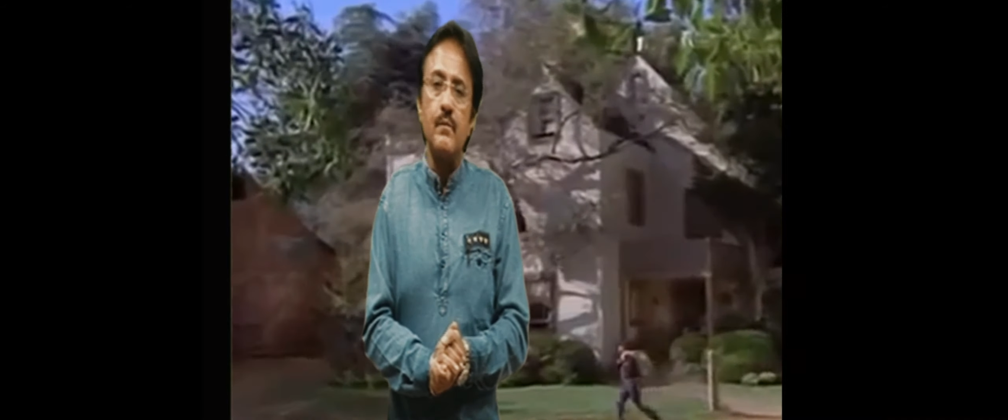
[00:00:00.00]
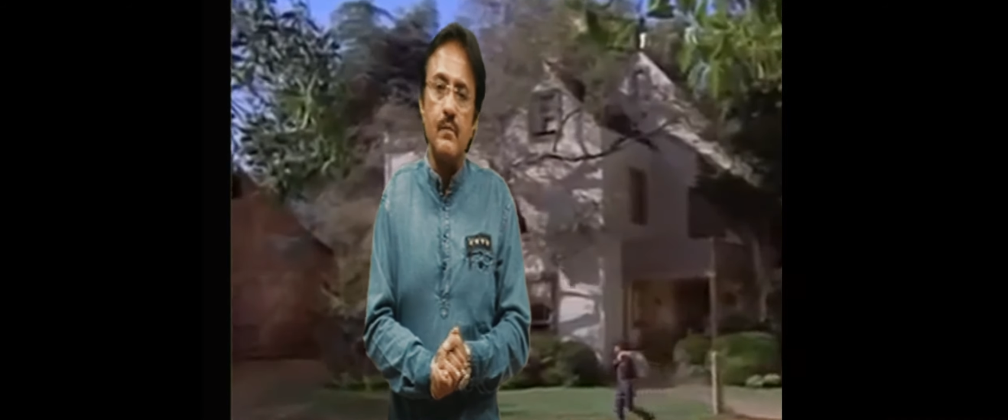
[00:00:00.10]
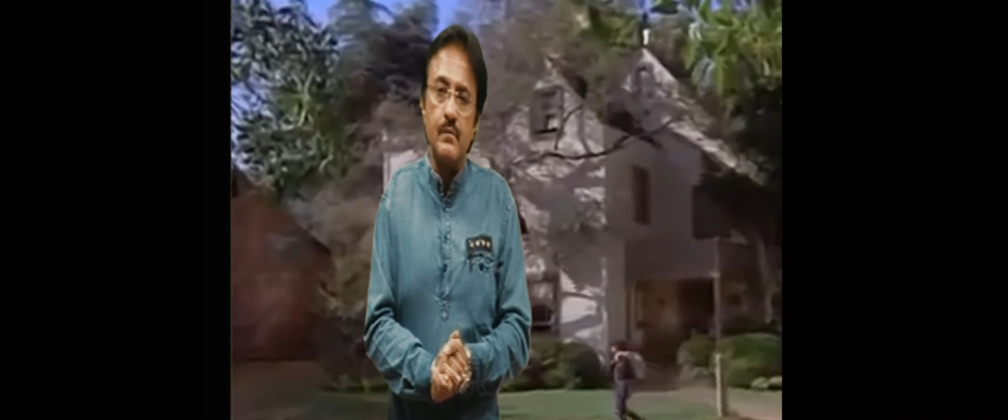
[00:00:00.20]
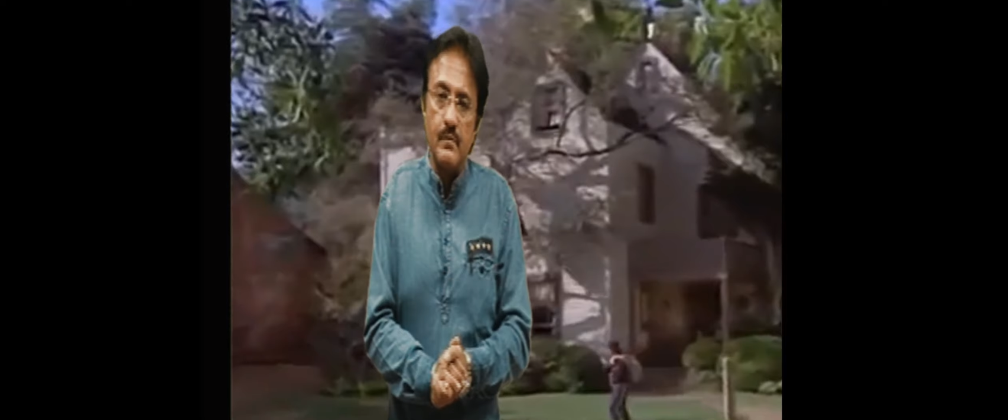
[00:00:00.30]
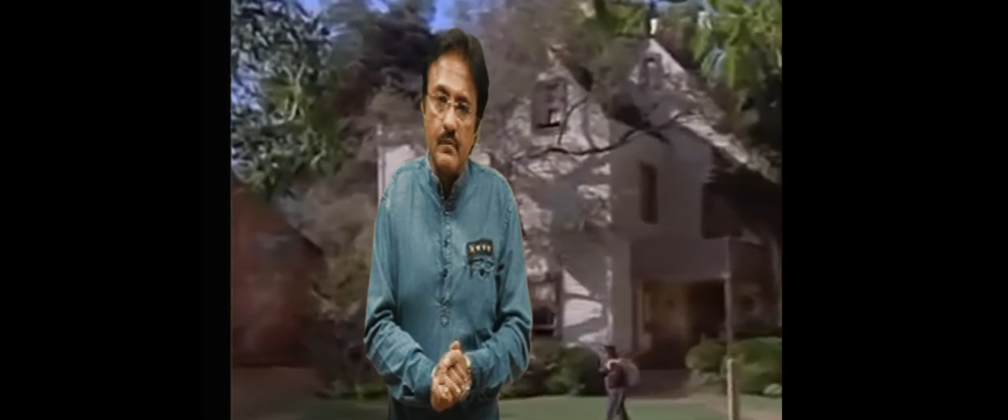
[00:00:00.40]

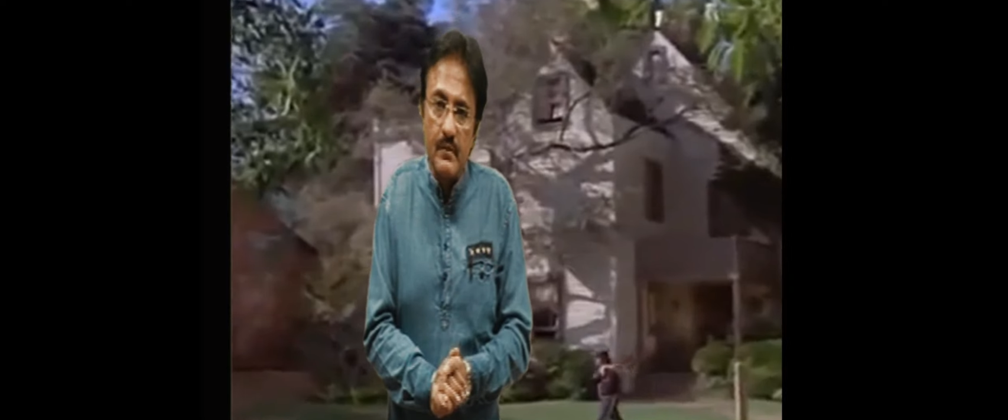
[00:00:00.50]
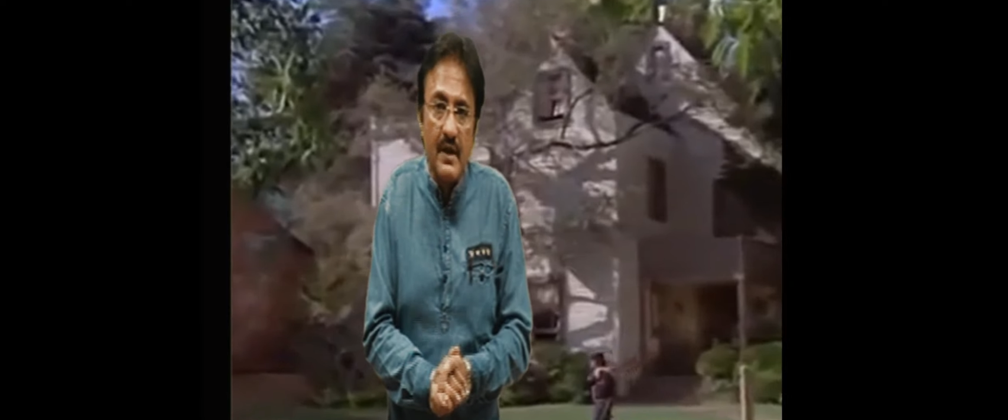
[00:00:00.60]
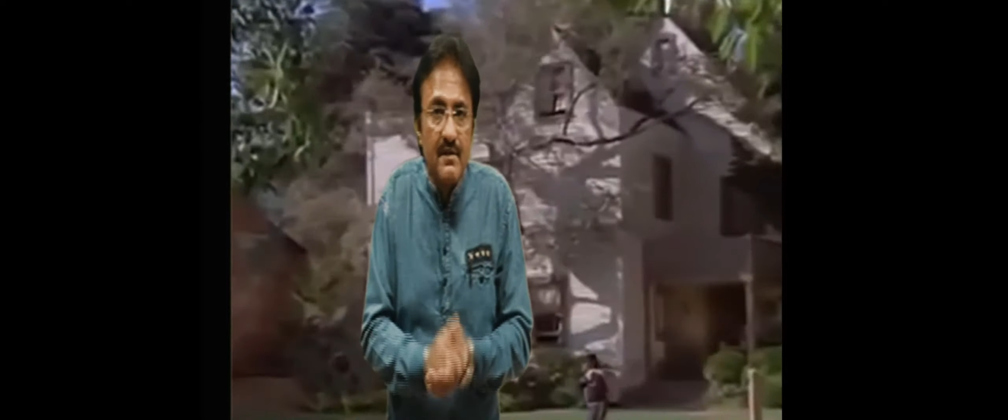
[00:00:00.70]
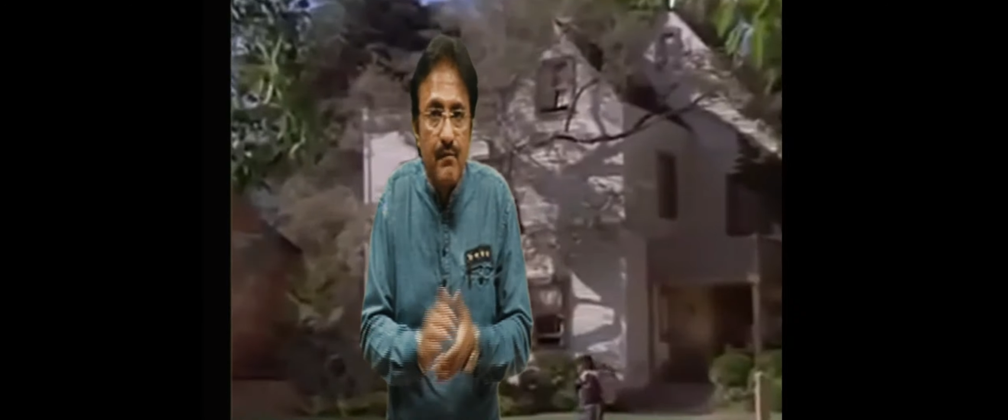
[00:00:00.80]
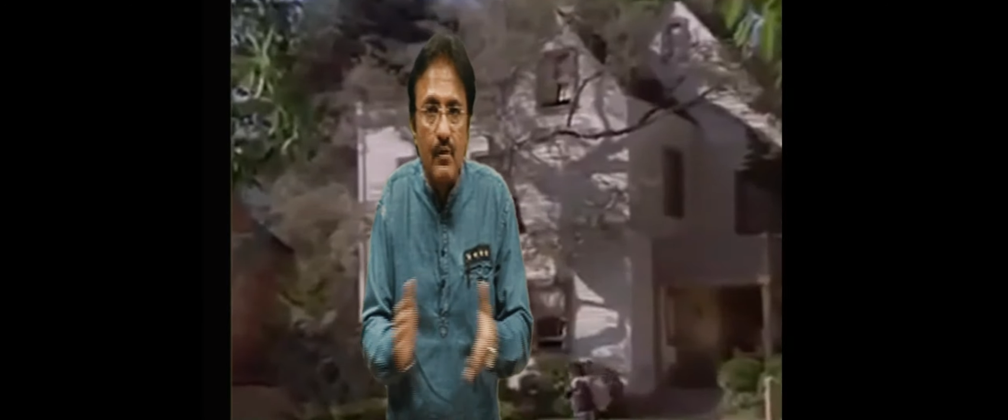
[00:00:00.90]
So,
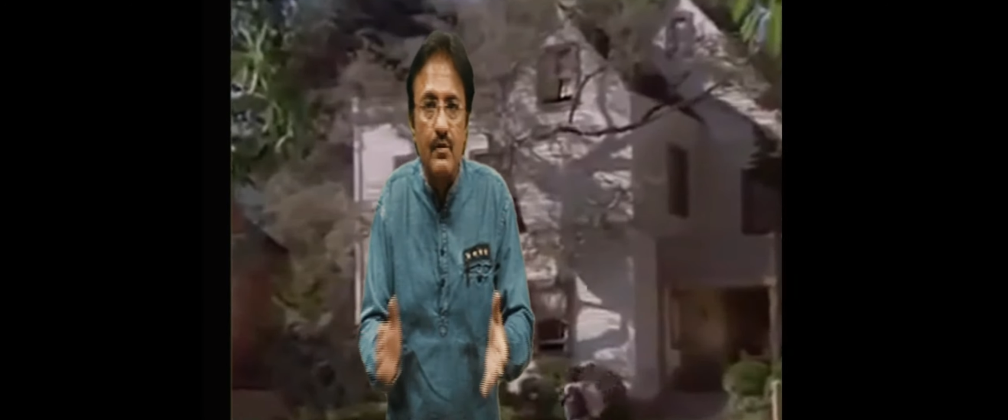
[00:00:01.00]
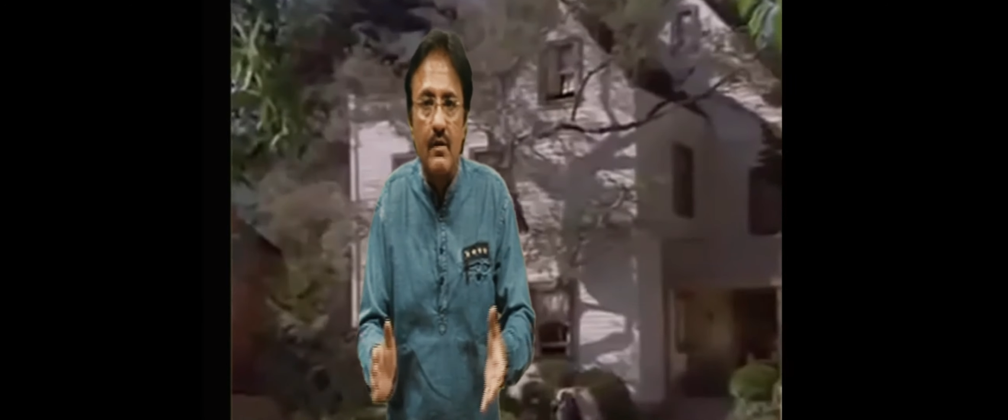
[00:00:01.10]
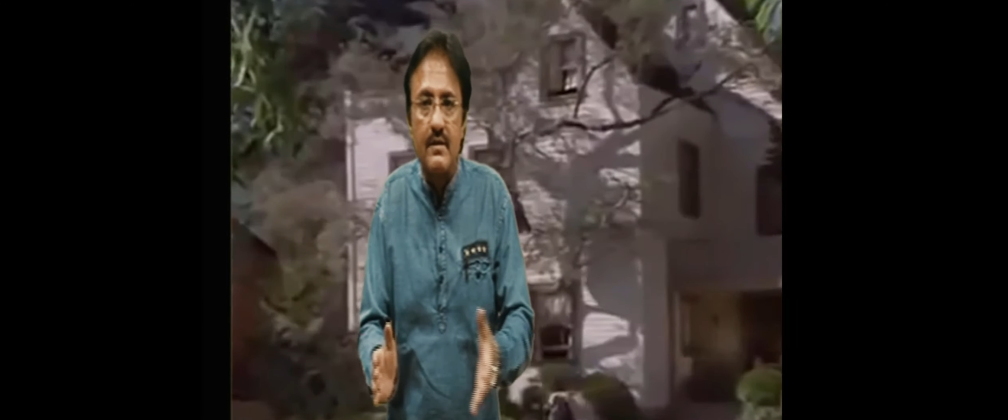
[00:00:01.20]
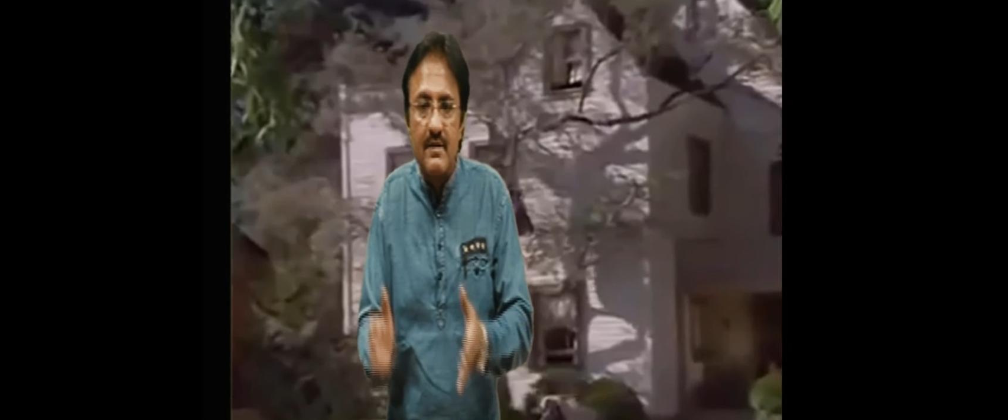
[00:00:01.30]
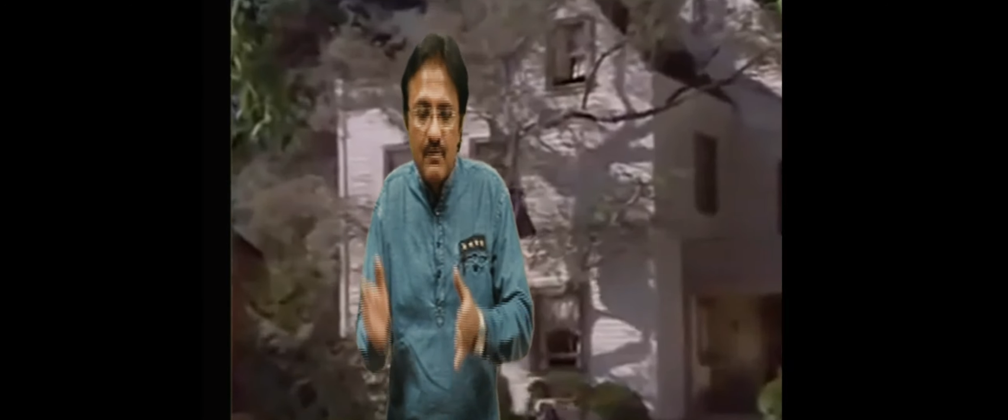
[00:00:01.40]

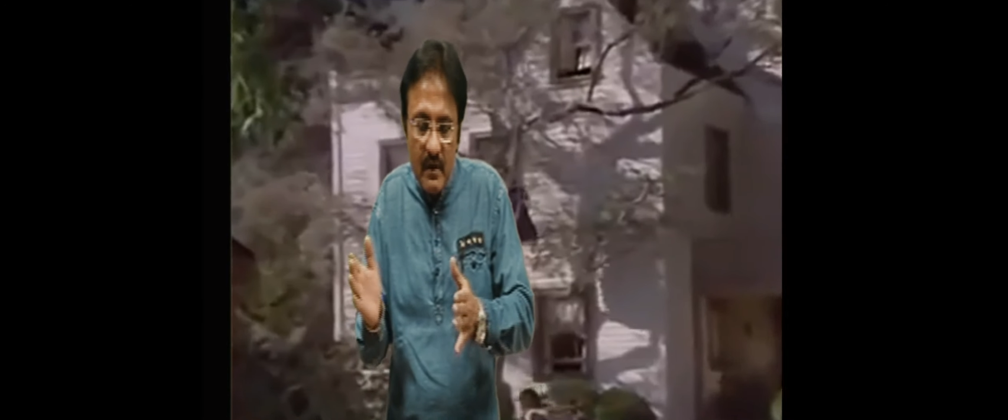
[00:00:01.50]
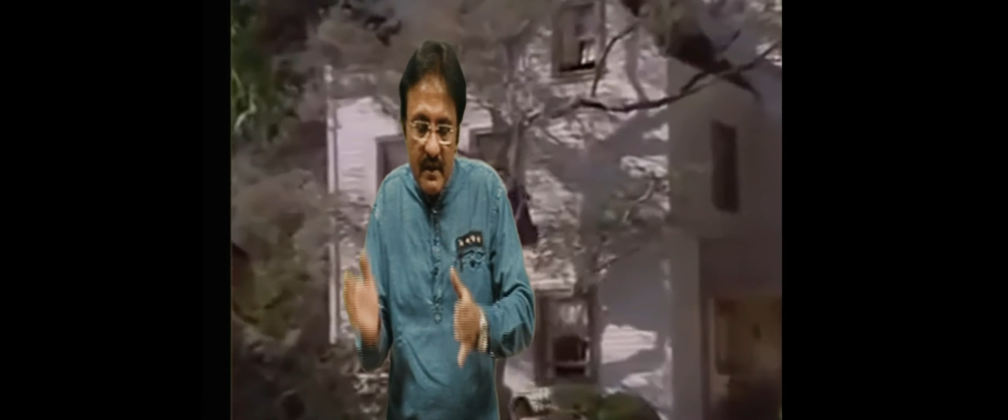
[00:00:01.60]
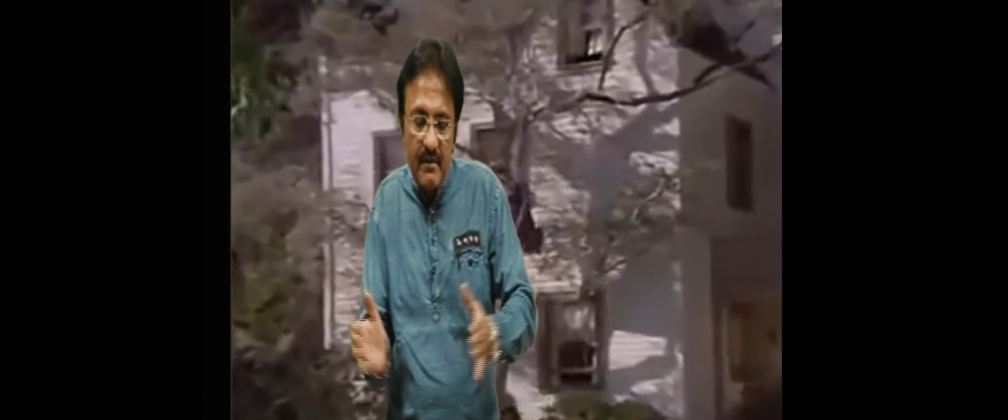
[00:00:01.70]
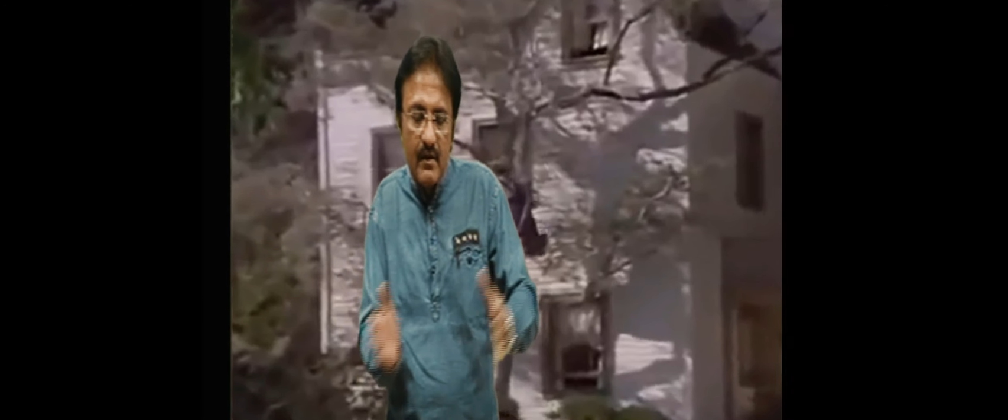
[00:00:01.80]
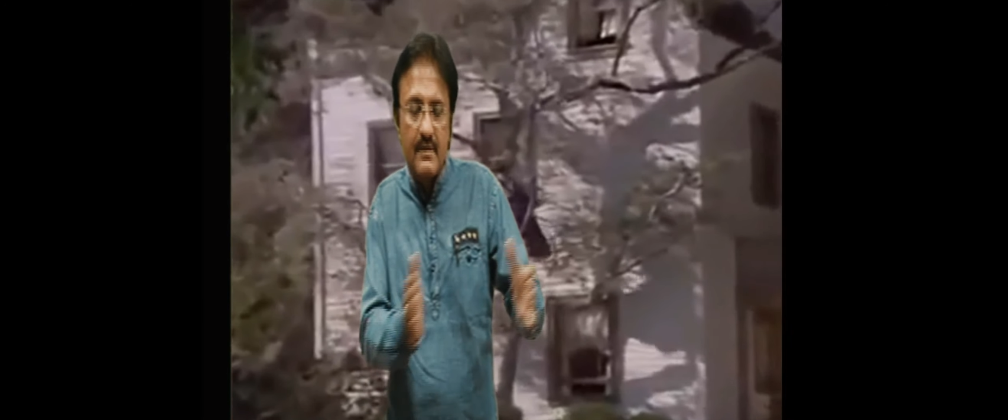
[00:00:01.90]
these four daughters